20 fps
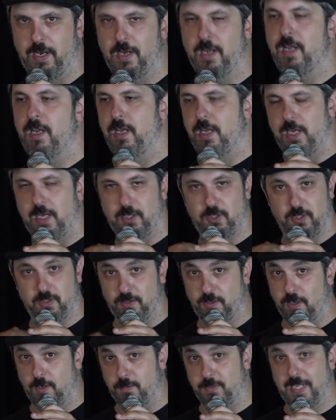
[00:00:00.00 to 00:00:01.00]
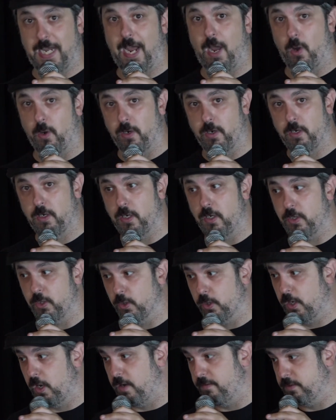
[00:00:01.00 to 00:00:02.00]
it just comes out in your
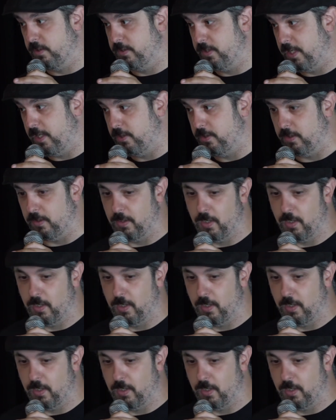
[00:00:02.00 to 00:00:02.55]
conversation.